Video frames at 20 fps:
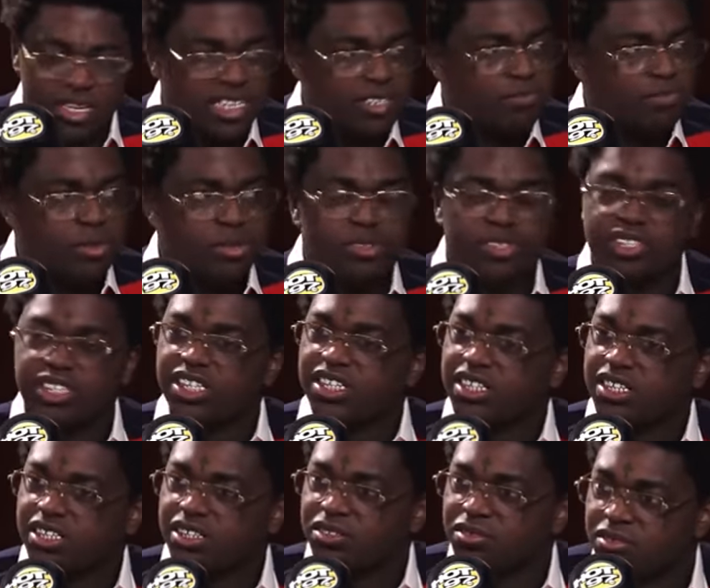That's
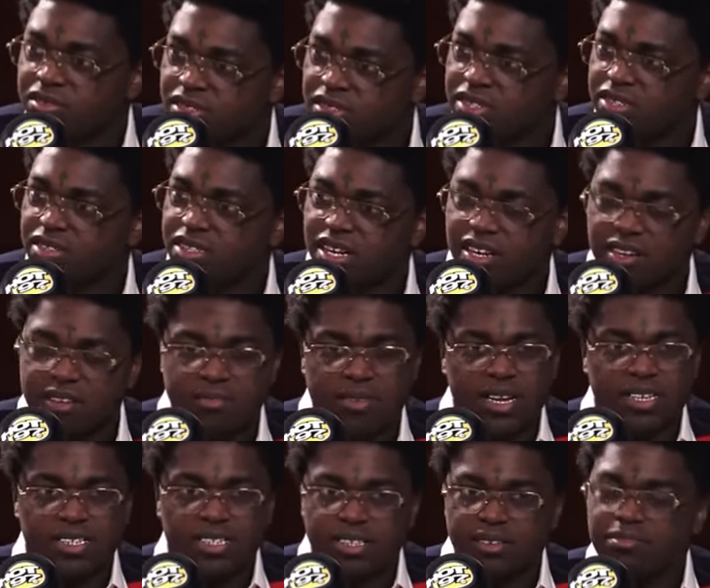bullshit too. So uh-huh. talk
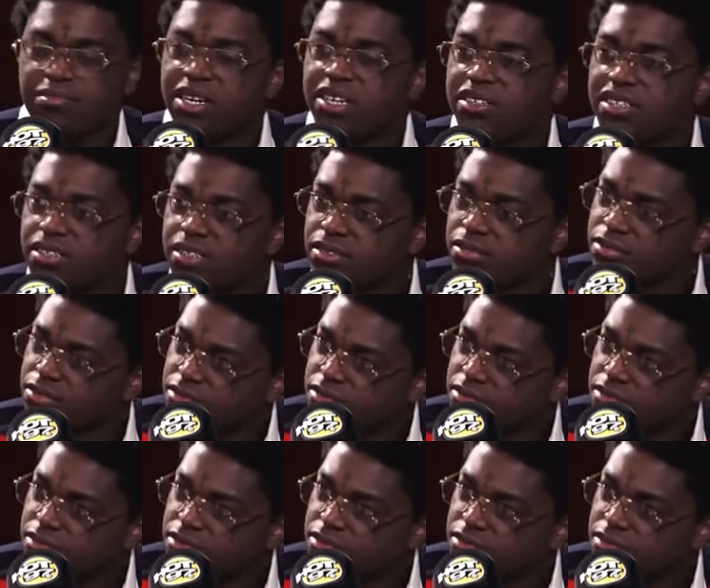about something else.